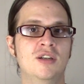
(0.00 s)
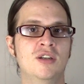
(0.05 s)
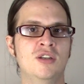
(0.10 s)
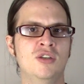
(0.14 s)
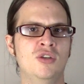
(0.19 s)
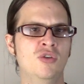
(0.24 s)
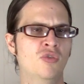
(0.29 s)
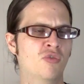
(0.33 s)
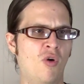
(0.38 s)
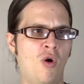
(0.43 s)

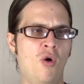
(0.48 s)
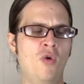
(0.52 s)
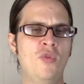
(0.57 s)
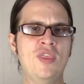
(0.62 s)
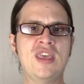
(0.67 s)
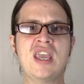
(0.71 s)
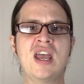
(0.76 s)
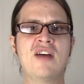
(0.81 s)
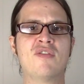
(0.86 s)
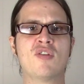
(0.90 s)
You've
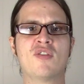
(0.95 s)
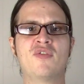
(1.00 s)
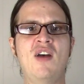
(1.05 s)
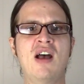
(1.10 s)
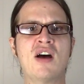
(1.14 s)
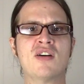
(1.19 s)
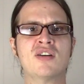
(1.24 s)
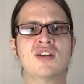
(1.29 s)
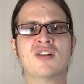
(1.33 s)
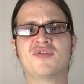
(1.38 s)
only ever
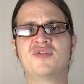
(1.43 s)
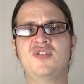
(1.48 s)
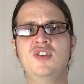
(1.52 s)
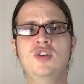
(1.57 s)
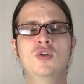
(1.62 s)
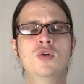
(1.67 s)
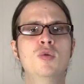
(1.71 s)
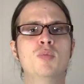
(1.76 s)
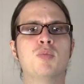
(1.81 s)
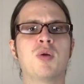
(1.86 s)
found a
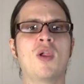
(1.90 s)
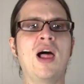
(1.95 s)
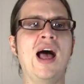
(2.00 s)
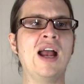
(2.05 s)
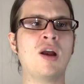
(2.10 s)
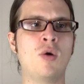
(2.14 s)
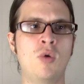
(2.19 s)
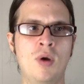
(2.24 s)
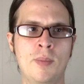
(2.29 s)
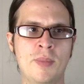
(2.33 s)
few
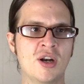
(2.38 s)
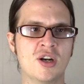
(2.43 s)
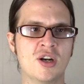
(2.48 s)
black women